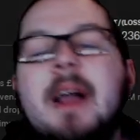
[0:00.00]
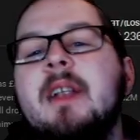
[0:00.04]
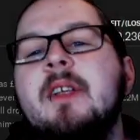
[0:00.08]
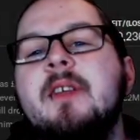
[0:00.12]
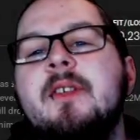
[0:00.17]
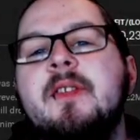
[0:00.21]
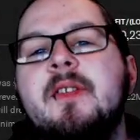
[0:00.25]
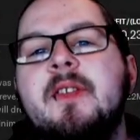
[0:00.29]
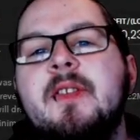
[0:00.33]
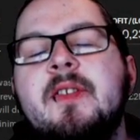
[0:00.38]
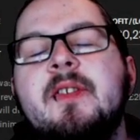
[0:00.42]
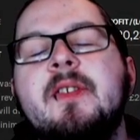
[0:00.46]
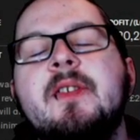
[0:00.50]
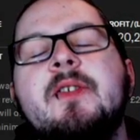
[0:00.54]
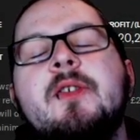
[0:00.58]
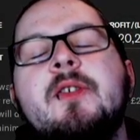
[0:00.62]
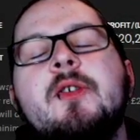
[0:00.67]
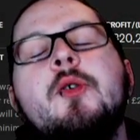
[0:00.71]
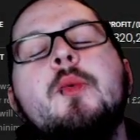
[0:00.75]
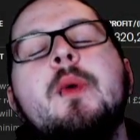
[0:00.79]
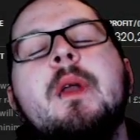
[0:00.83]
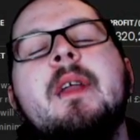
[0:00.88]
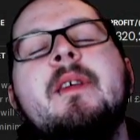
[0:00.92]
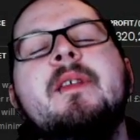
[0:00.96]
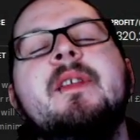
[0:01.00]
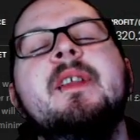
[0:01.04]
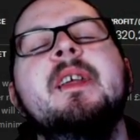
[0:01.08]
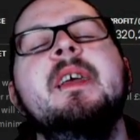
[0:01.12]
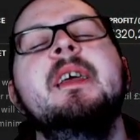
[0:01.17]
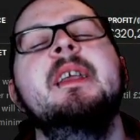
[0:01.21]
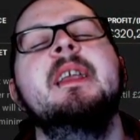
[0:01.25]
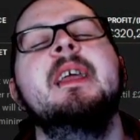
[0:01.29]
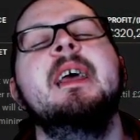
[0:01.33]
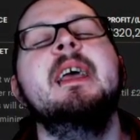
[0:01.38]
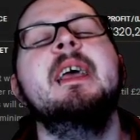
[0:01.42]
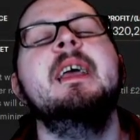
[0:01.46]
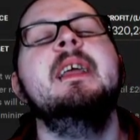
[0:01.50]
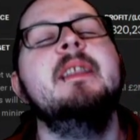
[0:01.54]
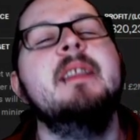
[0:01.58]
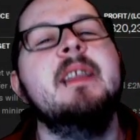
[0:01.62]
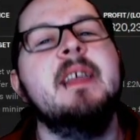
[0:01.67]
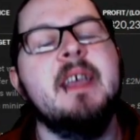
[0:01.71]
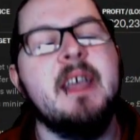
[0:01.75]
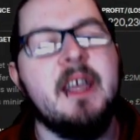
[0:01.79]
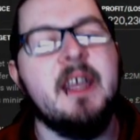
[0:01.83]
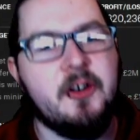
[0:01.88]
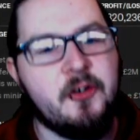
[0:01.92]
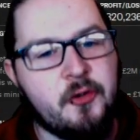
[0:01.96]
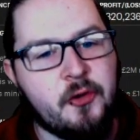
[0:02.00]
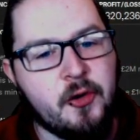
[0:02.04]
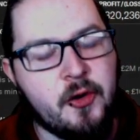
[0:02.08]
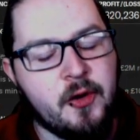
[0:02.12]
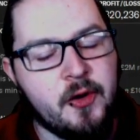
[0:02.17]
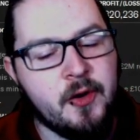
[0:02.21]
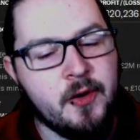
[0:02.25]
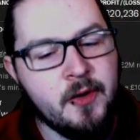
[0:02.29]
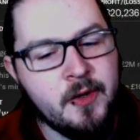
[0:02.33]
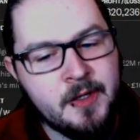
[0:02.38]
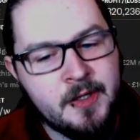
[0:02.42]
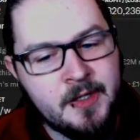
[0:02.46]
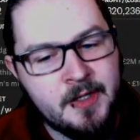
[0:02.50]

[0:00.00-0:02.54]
as you will have seen in the intro,